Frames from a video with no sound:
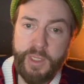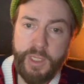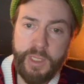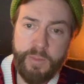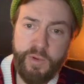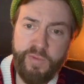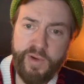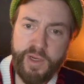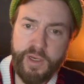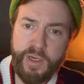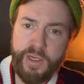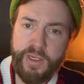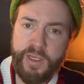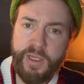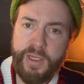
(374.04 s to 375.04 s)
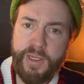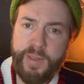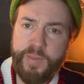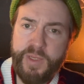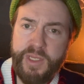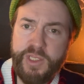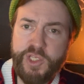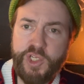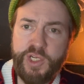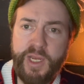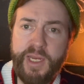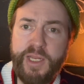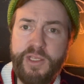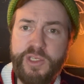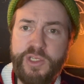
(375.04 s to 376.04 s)
Moving on. It's
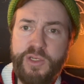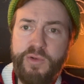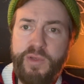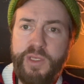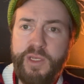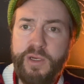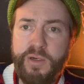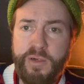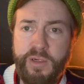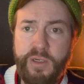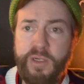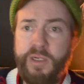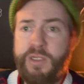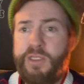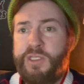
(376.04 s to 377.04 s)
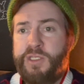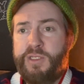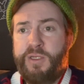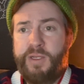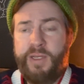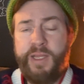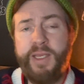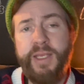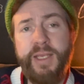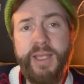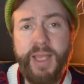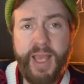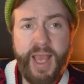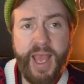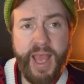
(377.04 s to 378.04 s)
Chinese New Year on Sunday.
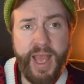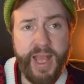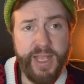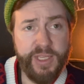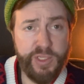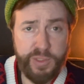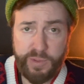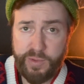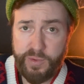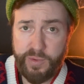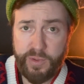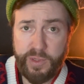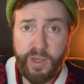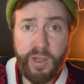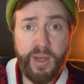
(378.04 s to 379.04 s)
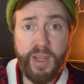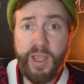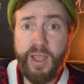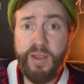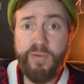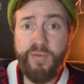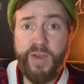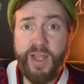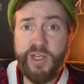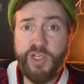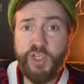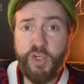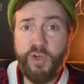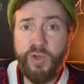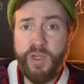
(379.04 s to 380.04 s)
So, Gong Hei Fat
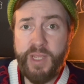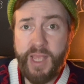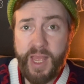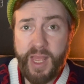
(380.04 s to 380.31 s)
Choi.